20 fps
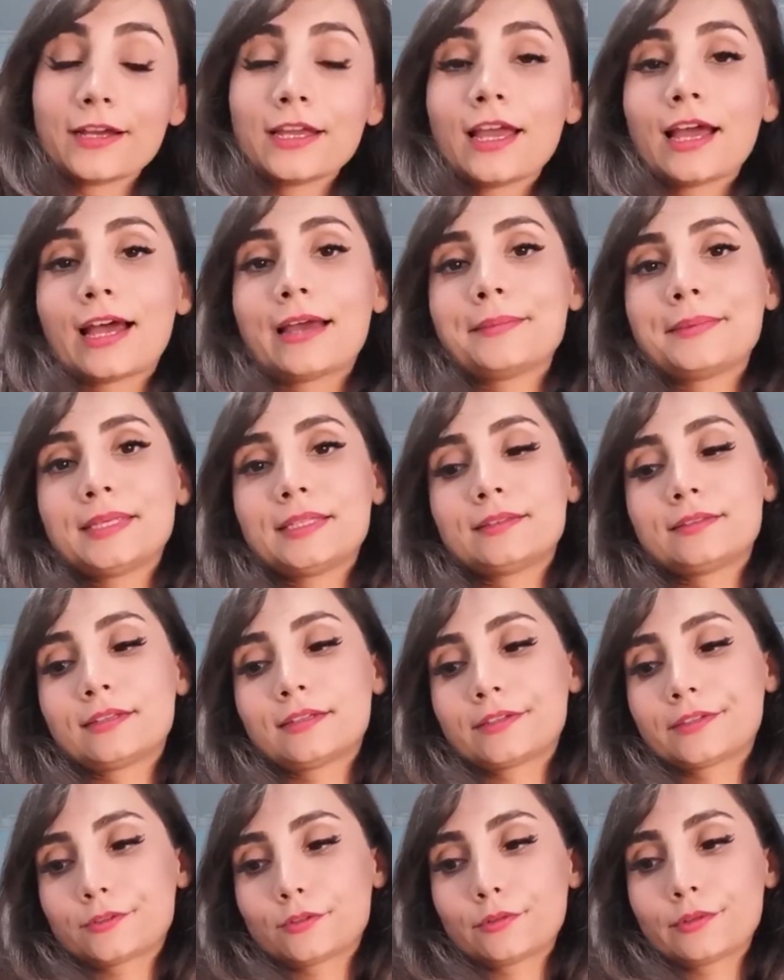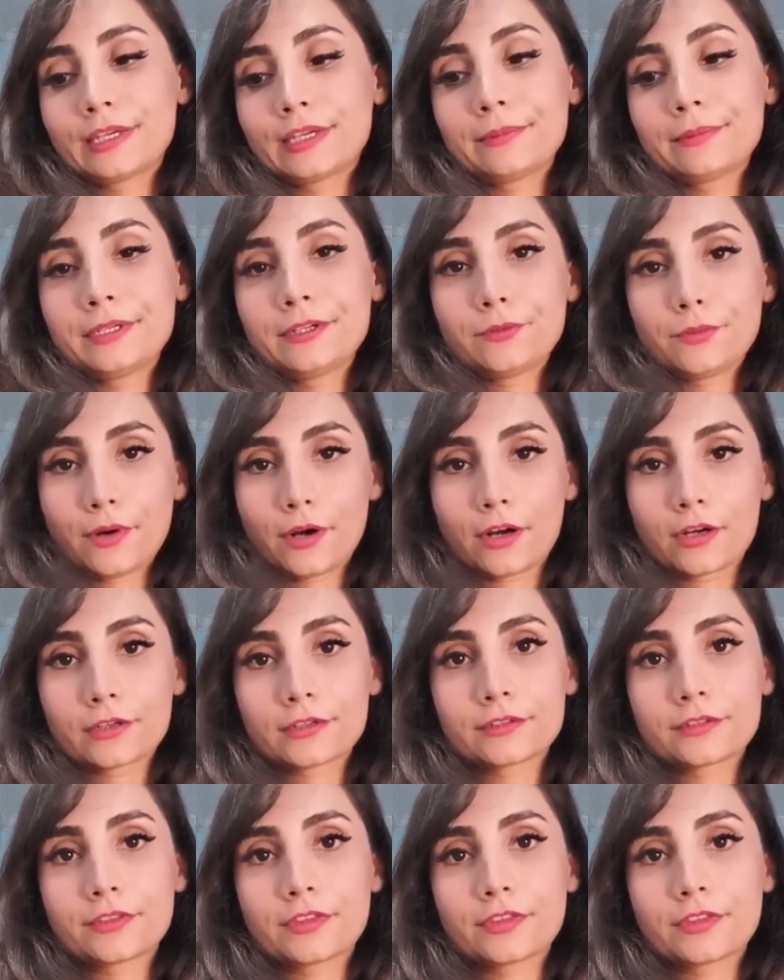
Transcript: I mean, don't get me wrong.